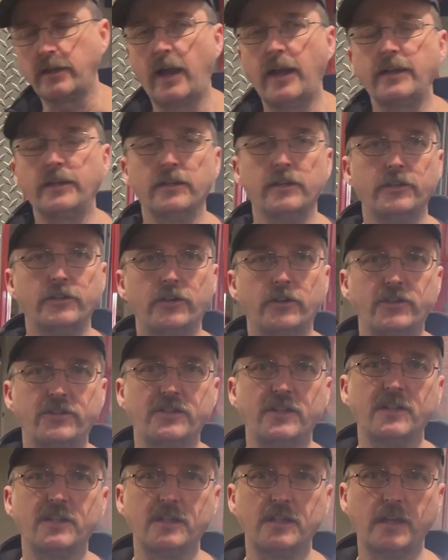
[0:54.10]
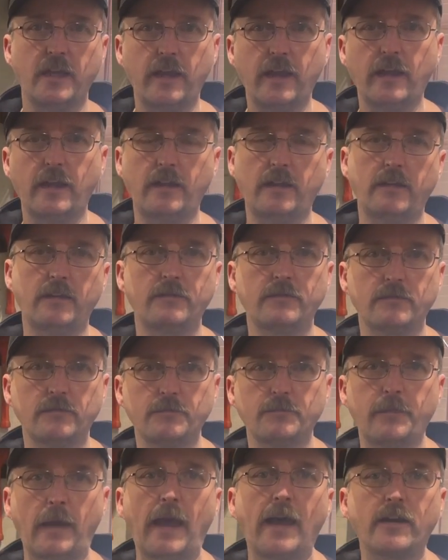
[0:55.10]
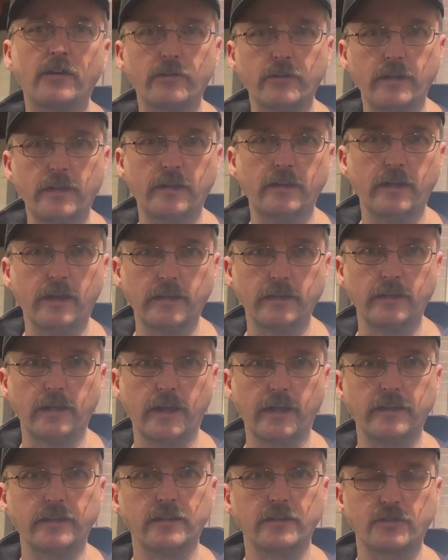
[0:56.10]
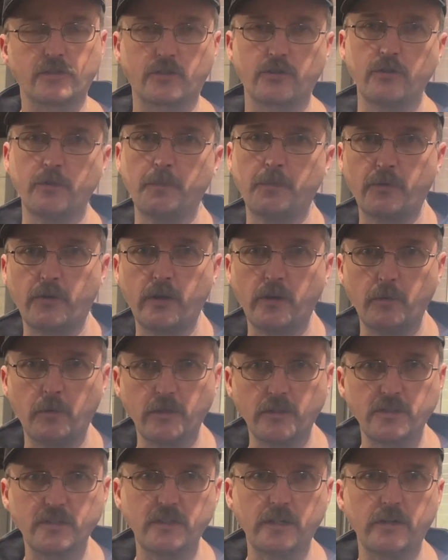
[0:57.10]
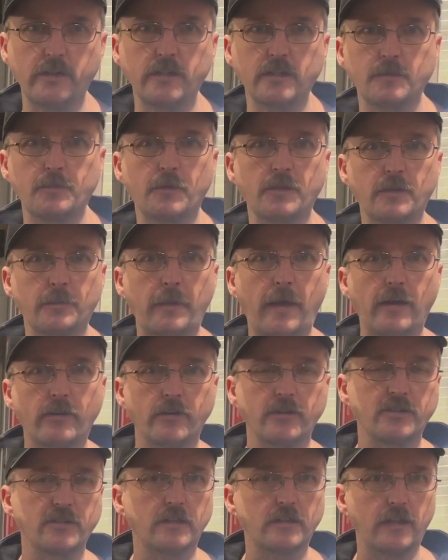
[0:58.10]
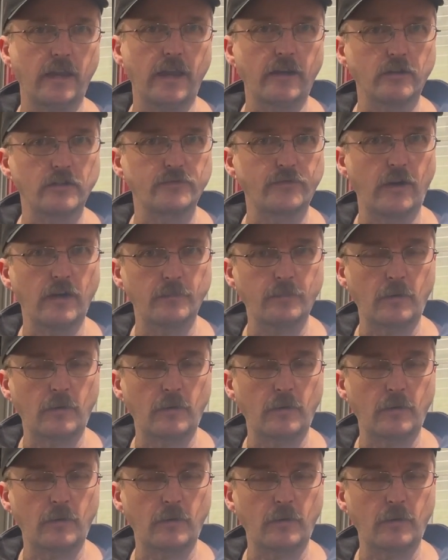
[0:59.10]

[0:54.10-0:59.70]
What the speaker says: 900 cca battery in this group 31 series, but the batteries that the Anchorage Fire